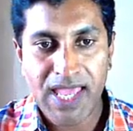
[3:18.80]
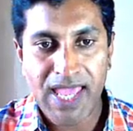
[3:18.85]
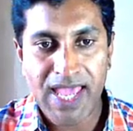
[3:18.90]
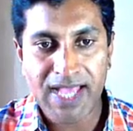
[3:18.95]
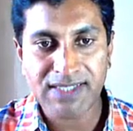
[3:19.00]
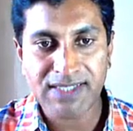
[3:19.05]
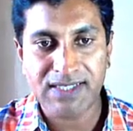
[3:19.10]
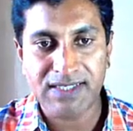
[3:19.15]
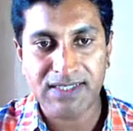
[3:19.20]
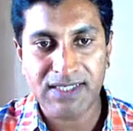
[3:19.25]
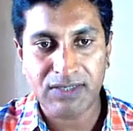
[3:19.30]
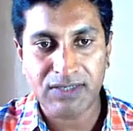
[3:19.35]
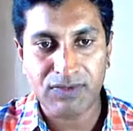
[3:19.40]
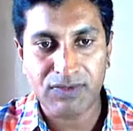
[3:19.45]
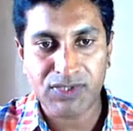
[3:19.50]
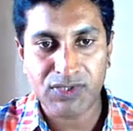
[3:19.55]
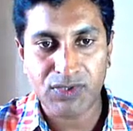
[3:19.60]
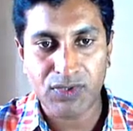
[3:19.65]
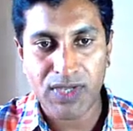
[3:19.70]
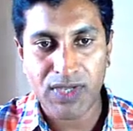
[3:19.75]
x is
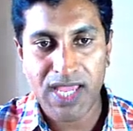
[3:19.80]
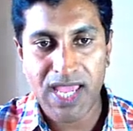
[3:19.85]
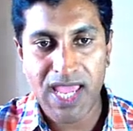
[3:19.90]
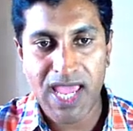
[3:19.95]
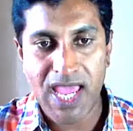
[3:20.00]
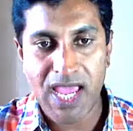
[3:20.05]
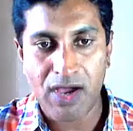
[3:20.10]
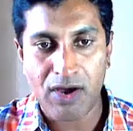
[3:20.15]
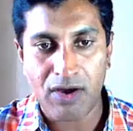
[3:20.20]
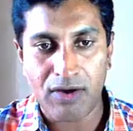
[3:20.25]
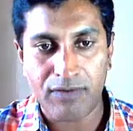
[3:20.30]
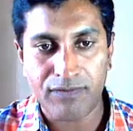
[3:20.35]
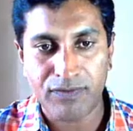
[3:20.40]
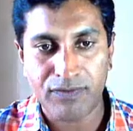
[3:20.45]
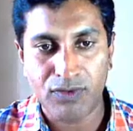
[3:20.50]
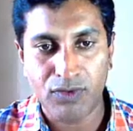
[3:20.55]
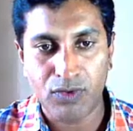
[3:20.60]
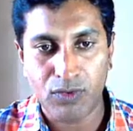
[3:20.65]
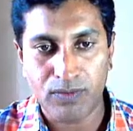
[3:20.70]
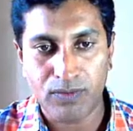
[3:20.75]
equals to A of
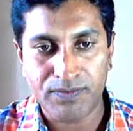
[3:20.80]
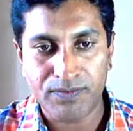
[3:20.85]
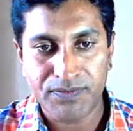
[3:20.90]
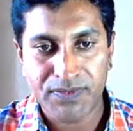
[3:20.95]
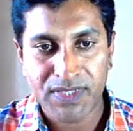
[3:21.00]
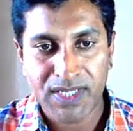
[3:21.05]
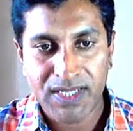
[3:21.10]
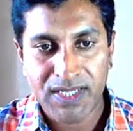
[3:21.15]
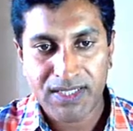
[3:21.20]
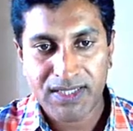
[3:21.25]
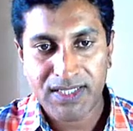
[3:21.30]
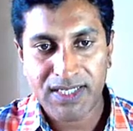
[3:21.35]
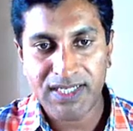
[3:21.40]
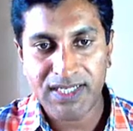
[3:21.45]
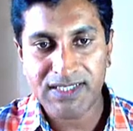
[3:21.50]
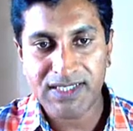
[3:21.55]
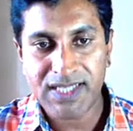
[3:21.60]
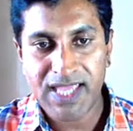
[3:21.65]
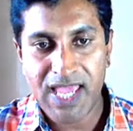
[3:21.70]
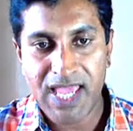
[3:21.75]
2. That
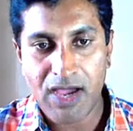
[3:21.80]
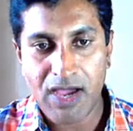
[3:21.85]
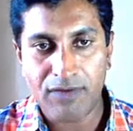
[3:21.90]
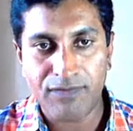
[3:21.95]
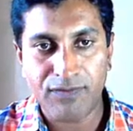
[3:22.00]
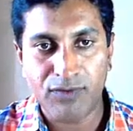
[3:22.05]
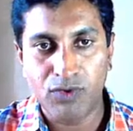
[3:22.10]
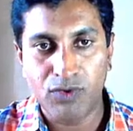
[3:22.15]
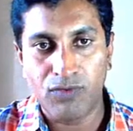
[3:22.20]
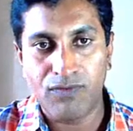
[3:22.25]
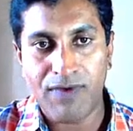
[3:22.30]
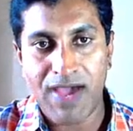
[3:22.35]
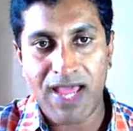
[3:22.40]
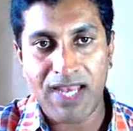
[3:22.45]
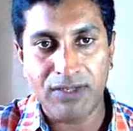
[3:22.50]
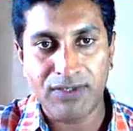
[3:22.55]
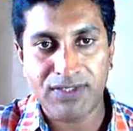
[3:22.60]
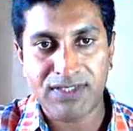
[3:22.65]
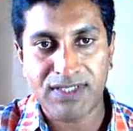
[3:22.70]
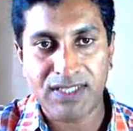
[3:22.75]
is, A of 2
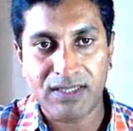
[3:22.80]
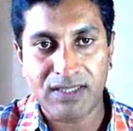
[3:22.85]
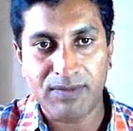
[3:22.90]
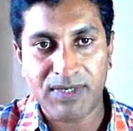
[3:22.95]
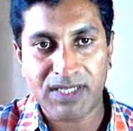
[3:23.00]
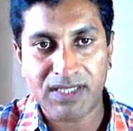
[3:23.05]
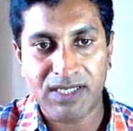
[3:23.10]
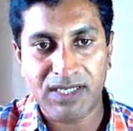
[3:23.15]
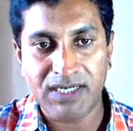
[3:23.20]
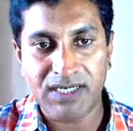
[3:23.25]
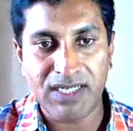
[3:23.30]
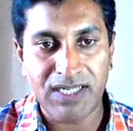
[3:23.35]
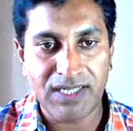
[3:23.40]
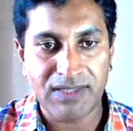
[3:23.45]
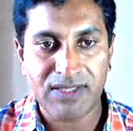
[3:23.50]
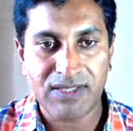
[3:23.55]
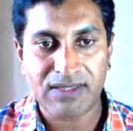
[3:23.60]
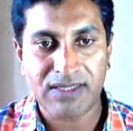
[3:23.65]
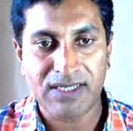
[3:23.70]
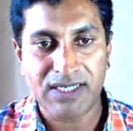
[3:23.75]
value is nothing but
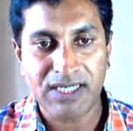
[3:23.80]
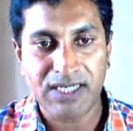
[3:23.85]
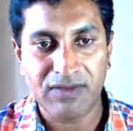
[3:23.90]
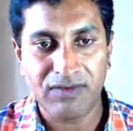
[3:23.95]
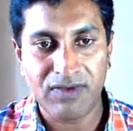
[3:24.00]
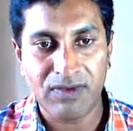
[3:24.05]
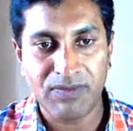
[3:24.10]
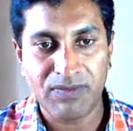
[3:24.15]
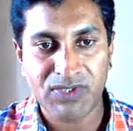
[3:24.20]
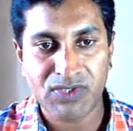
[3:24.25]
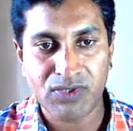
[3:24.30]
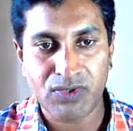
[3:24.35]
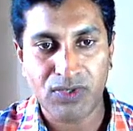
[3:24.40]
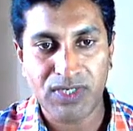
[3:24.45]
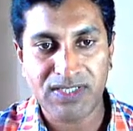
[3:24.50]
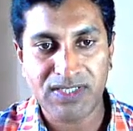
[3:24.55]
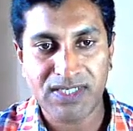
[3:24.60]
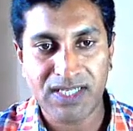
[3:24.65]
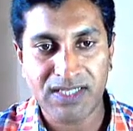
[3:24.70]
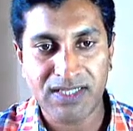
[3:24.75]
30. The 30 will be
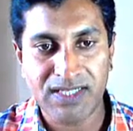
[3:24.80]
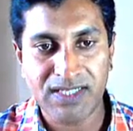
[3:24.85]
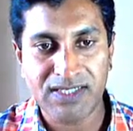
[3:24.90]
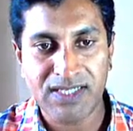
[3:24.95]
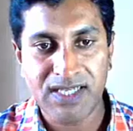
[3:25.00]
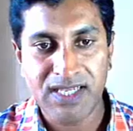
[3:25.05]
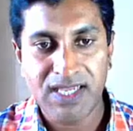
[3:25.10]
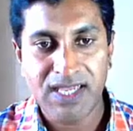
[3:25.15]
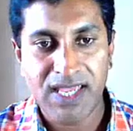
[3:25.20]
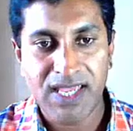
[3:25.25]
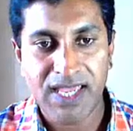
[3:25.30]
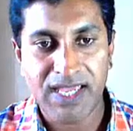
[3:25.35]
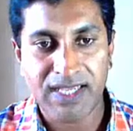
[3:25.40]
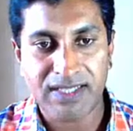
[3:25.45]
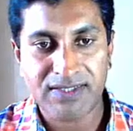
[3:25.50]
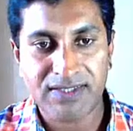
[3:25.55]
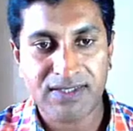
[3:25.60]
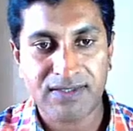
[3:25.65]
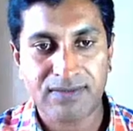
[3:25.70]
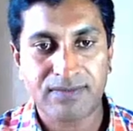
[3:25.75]
stored inside this
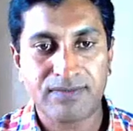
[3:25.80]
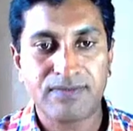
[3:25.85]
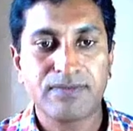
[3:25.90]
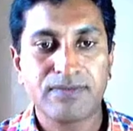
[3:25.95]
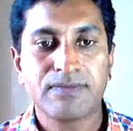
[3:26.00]
x.